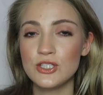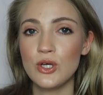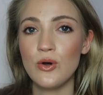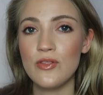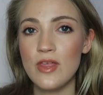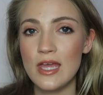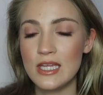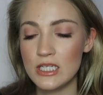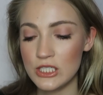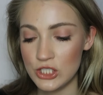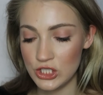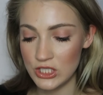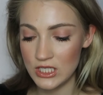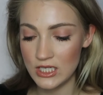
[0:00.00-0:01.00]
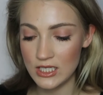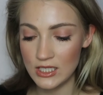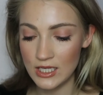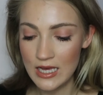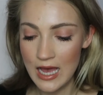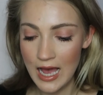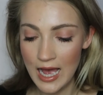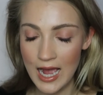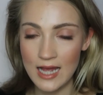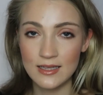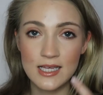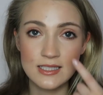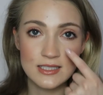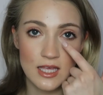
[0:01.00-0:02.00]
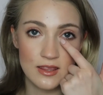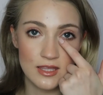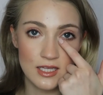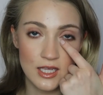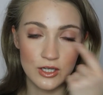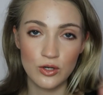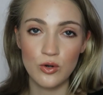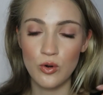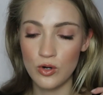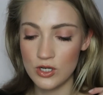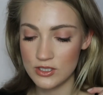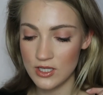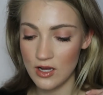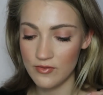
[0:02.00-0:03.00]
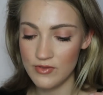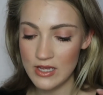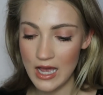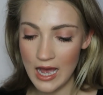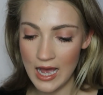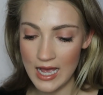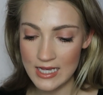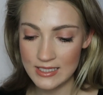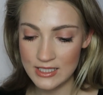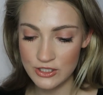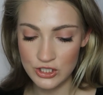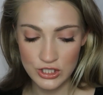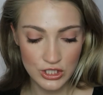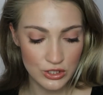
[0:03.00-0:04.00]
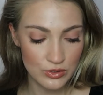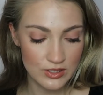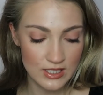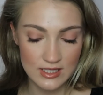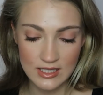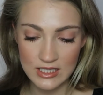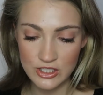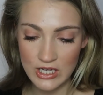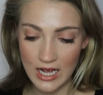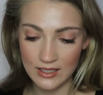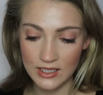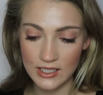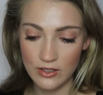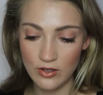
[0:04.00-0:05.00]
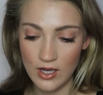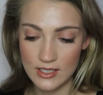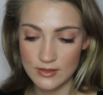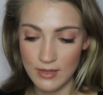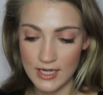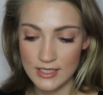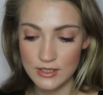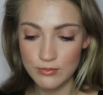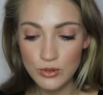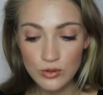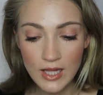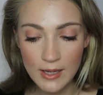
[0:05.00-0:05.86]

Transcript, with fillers: So then she highlights the inner corners of the eyes and she uses the Jaclyn Hill Cosmetics Mood